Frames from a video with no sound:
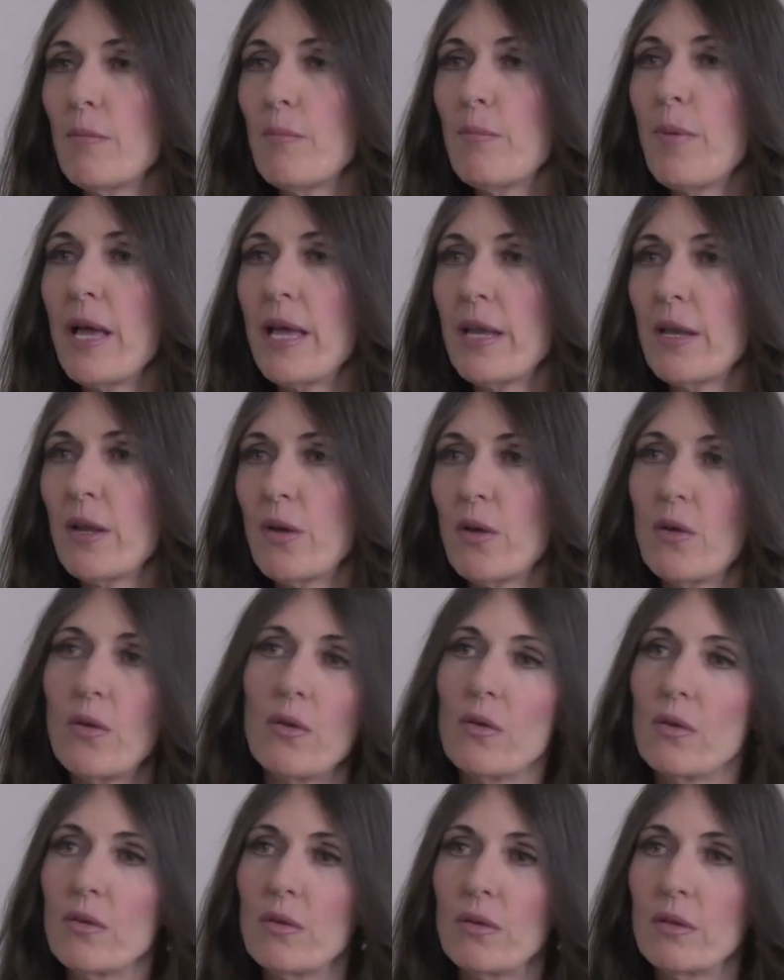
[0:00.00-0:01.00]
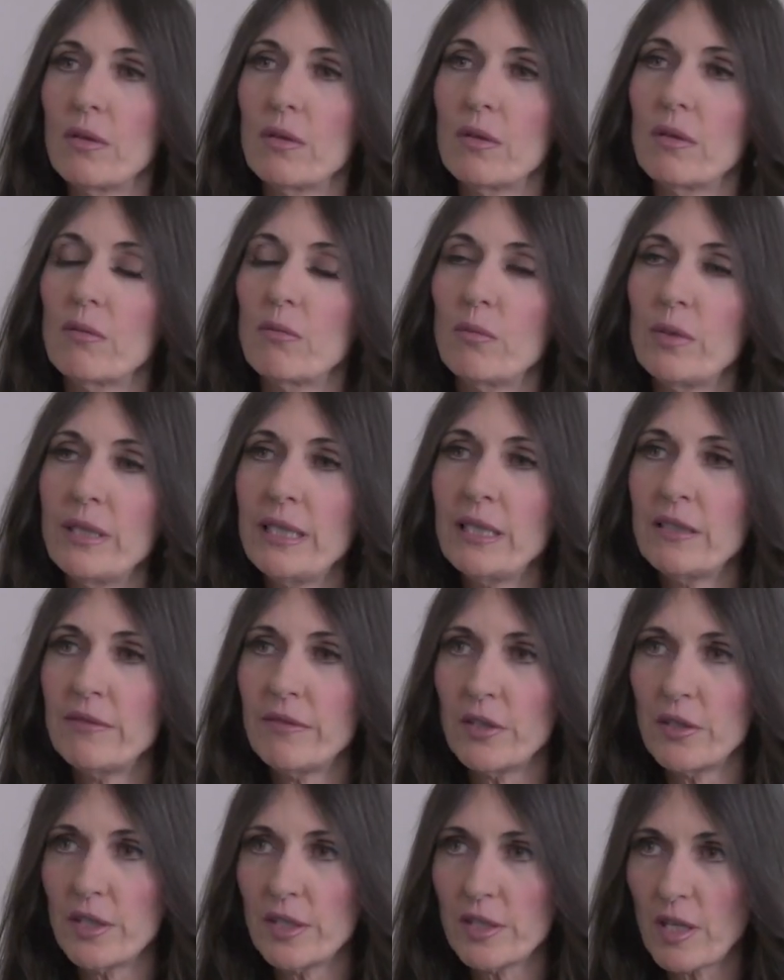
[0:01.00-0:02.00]
But we need to
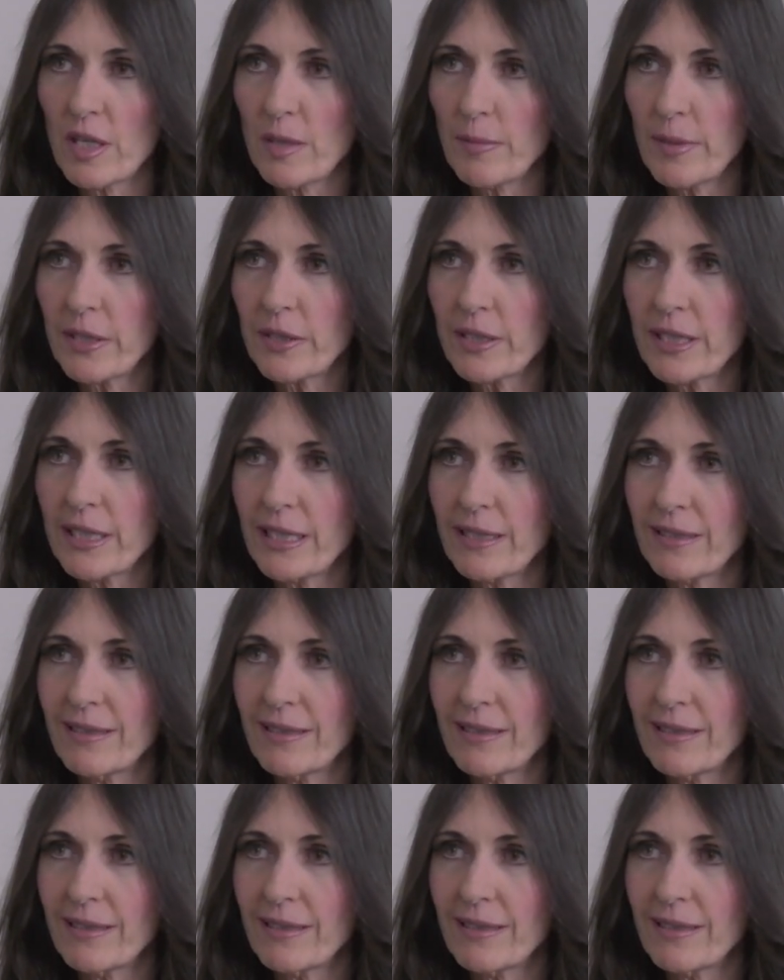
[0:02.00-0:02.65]
focus on America